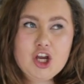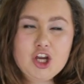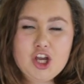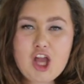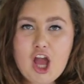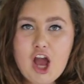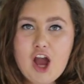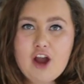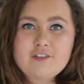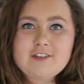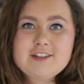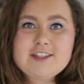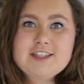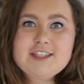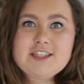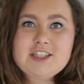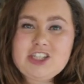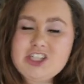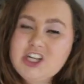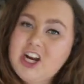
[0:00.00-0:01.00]

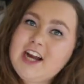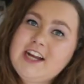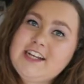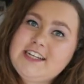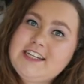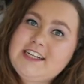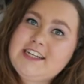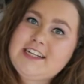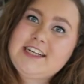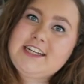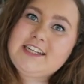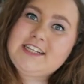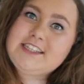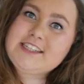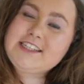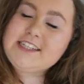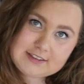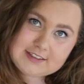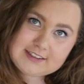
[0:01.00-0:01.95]
curry, Chinese,